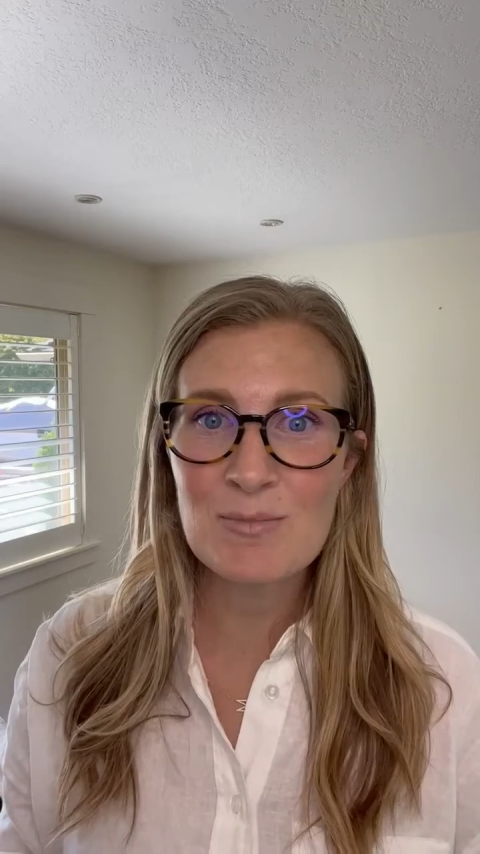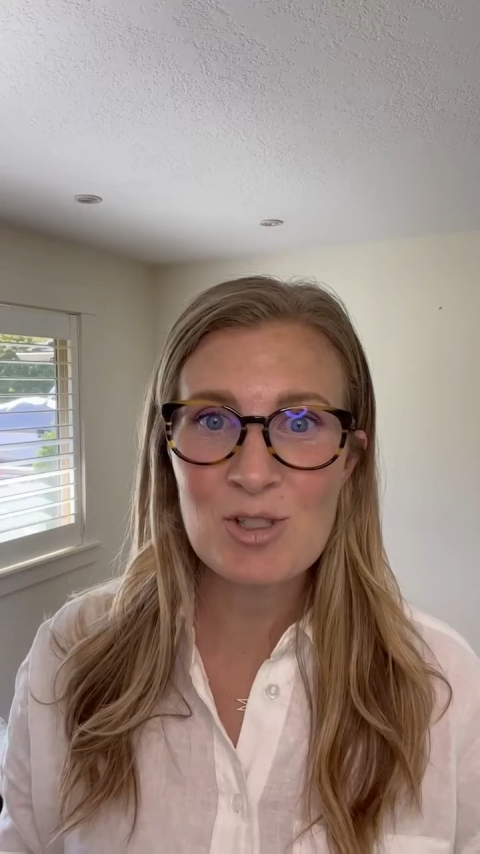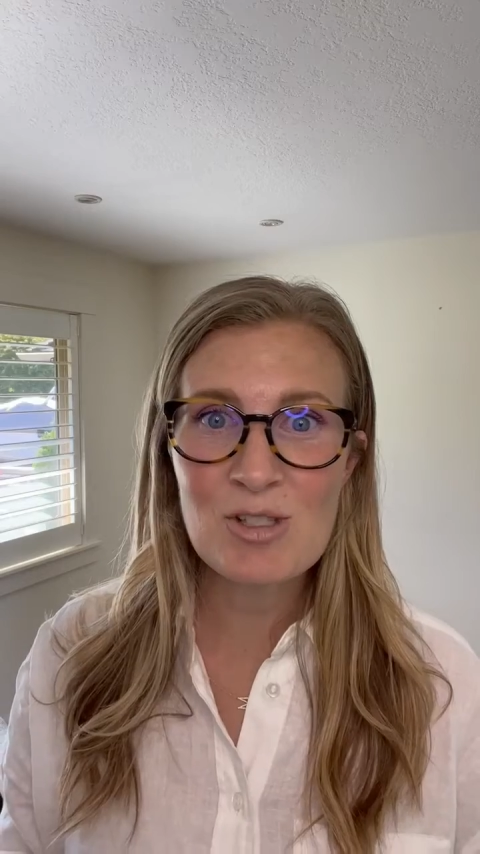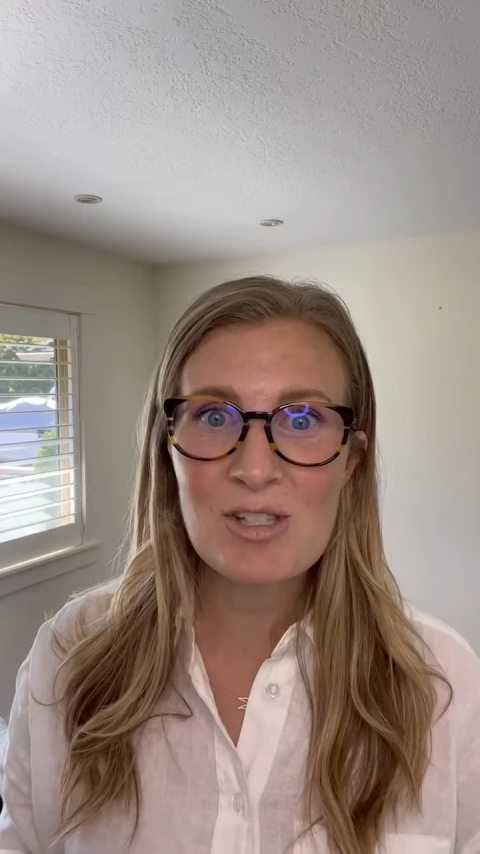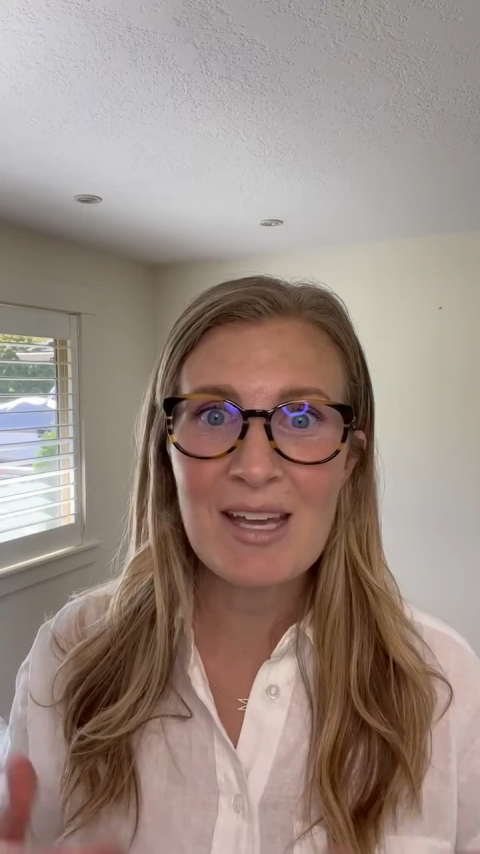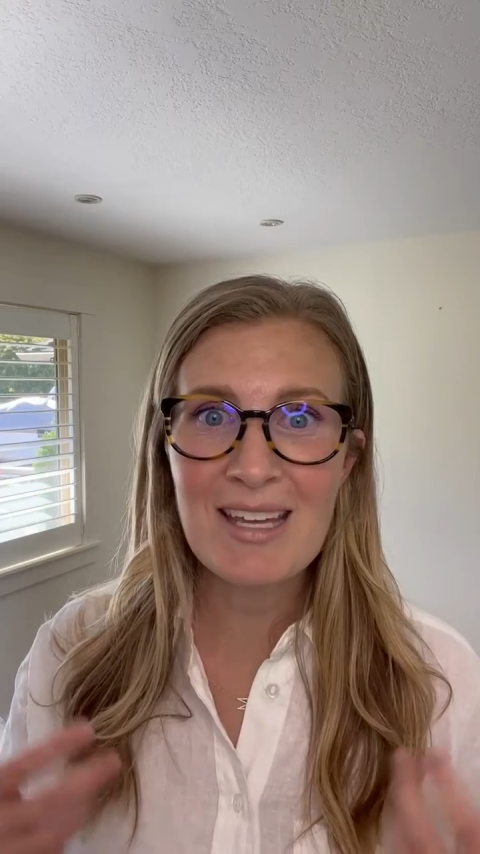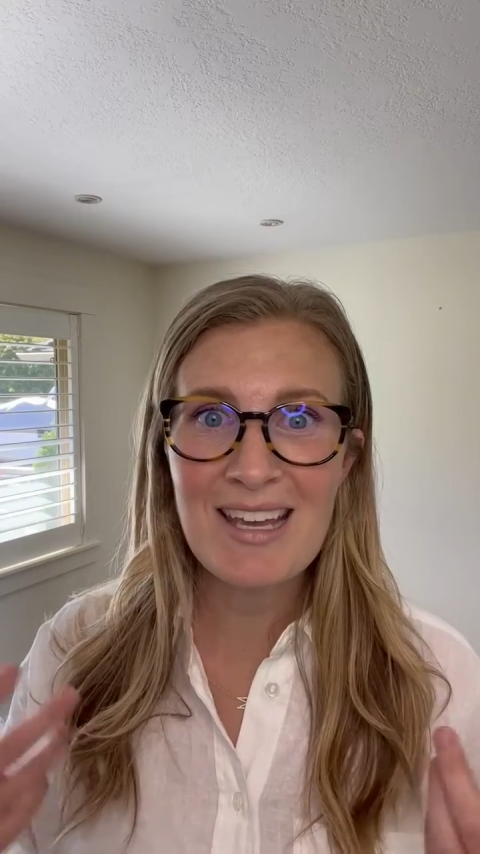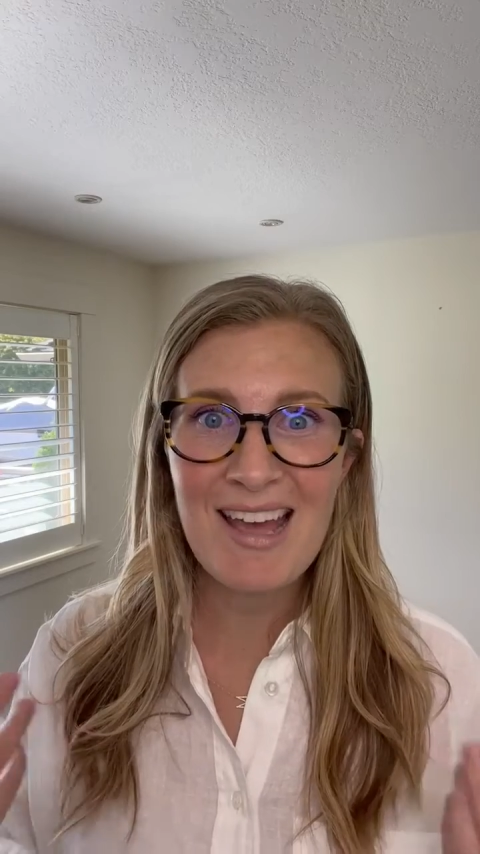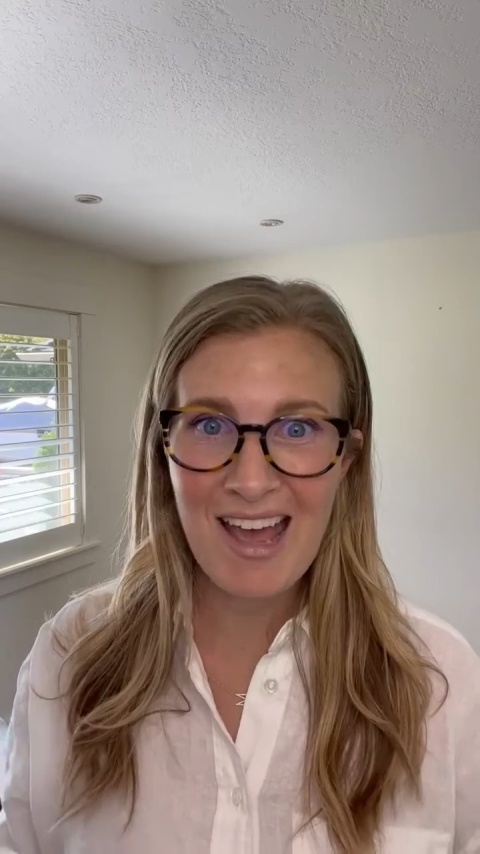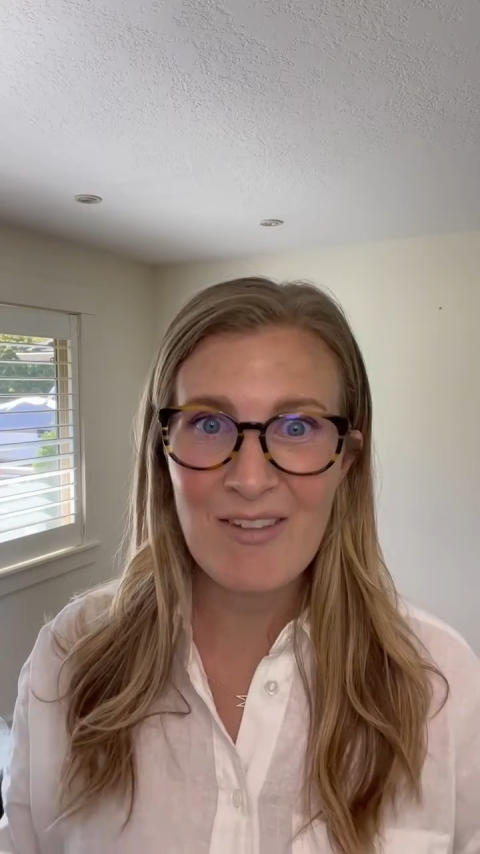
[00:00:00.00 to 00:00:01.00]
just like
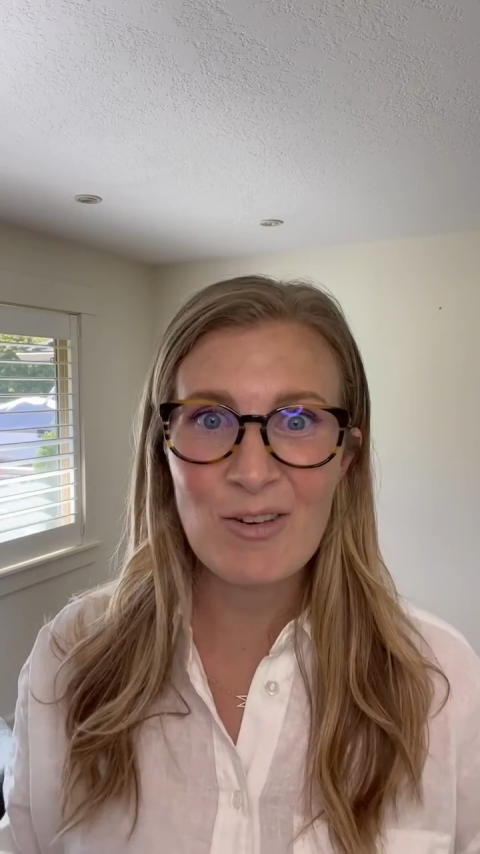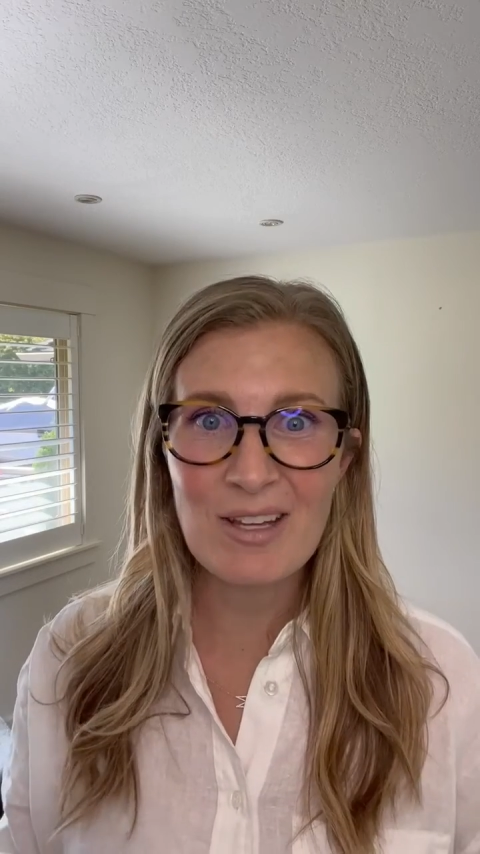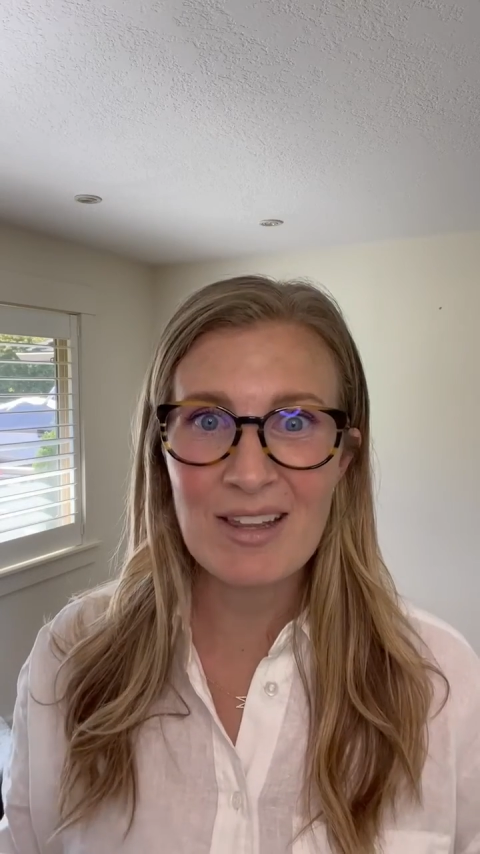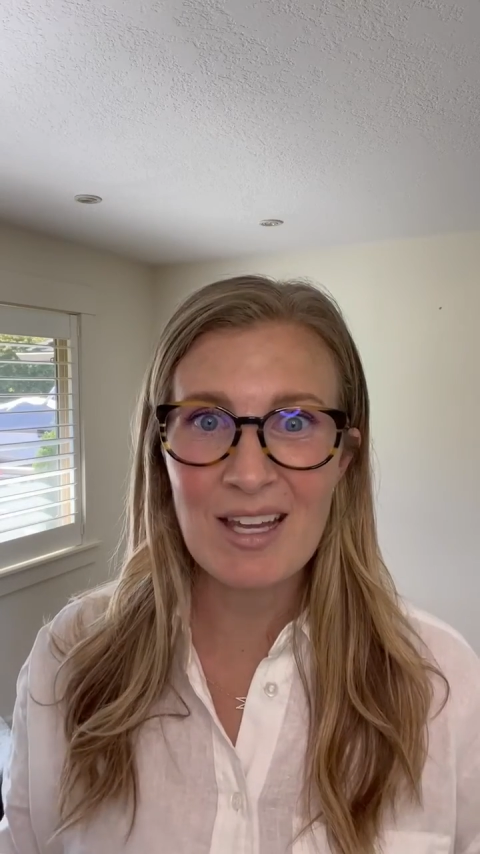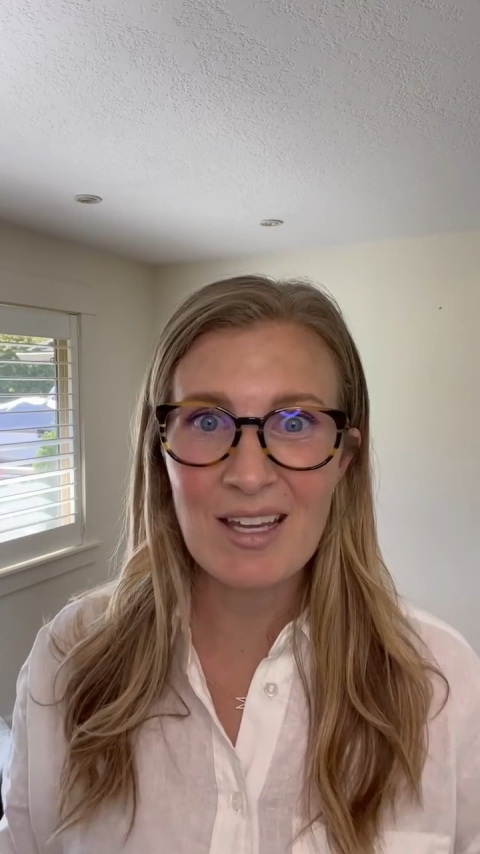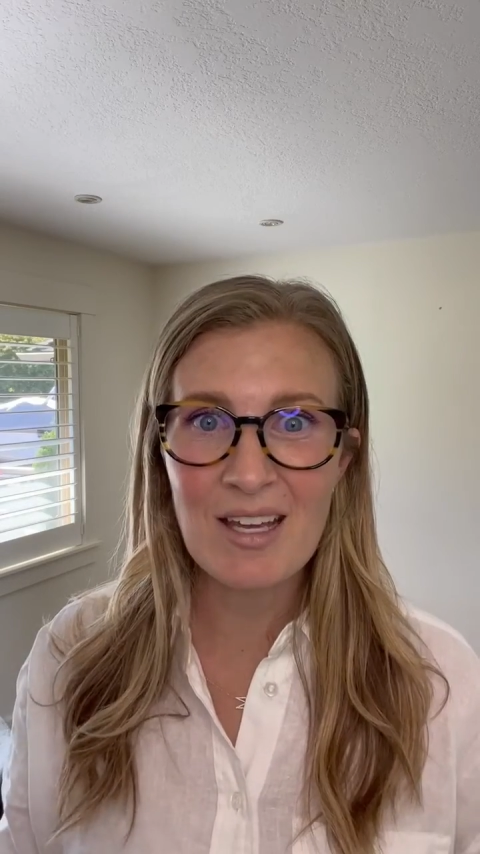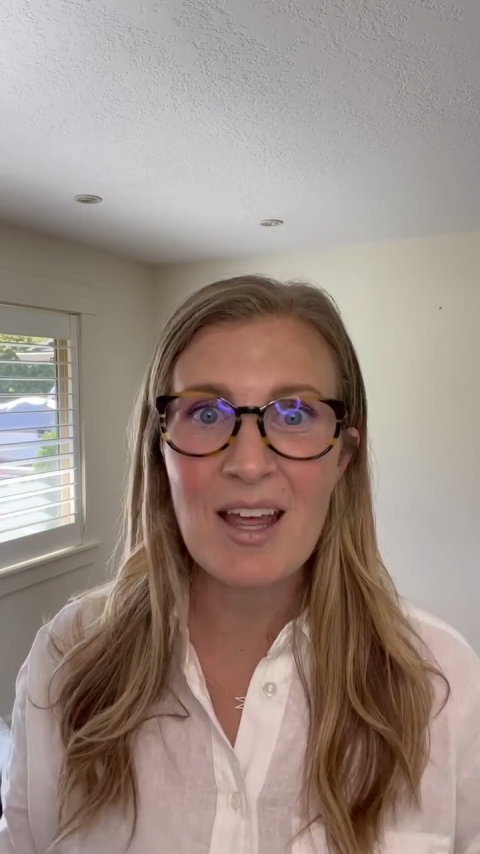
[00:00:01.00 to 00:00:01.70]
everything.